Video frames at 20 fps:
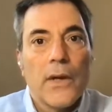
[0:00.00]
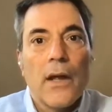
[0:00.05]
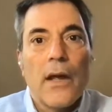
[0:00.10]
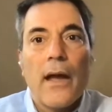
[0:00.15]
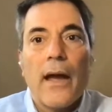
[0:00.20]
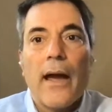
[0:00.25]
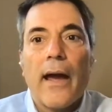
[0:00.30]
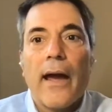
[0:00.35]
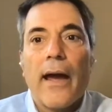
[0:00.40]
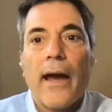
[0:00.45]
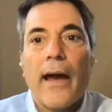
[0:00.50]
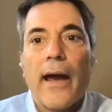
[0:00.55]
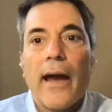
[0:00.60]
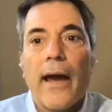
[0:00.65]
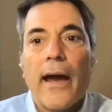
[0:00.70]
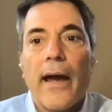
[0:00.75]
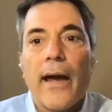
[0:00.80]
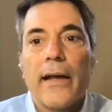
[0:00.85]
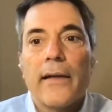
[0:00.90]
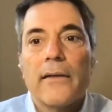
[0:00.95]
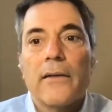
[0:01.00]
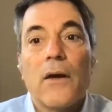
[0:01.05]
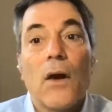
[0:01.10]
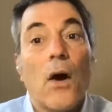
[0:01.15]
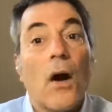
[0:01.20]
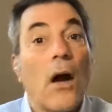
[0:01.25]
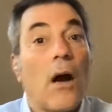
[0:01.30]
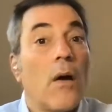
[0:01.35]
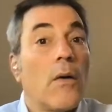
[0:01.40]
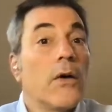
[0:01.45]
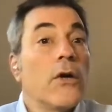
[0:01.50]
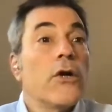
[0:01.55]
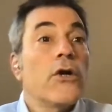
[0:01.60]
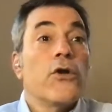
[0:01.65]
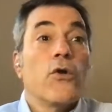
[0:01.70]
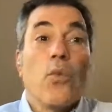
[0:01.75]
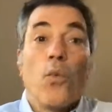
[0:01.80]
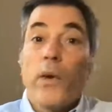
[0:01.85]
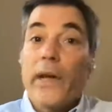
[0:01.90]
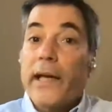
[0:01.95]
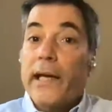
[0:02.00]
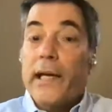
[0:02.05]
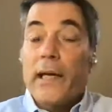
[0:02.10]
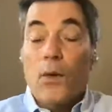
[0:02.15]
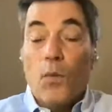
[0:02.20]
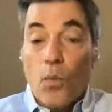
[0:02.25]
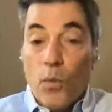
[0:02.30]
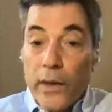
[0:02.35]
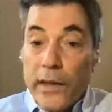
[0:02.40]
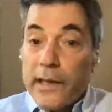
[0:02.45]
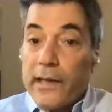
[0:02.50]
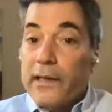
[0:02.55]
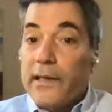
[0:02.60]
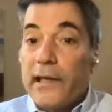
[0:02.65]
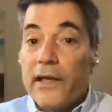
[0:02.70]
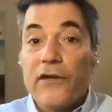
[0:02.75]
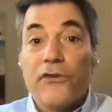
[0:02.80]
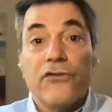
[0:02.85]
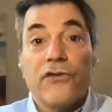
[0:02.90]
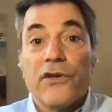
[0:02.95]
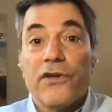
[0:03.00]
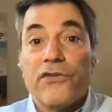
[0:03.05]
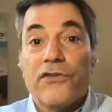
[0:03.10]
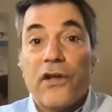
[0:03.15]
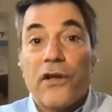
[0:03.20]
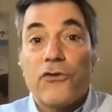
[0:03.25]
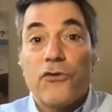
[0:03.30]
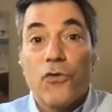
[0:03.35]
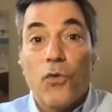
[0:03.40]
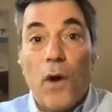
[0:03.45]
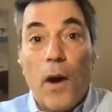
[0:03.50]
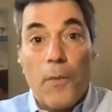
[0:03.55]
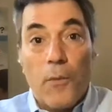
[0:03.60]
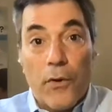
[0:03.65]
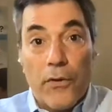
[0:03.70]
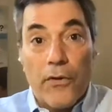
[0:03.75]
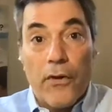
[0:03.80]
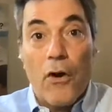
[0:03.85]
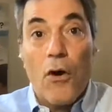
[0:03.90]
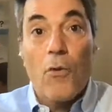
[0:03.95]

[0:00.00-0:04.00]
And we can easily set you up with a